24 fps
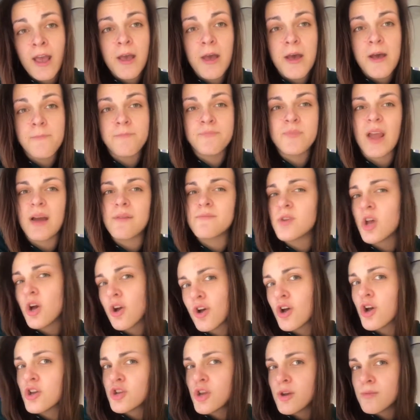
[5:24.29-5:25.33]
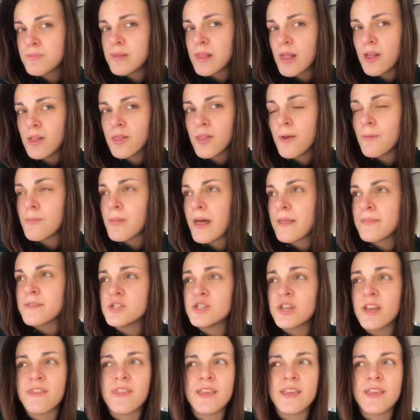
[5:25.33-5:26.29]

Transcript: Um, I'm not got not a lot planned this year.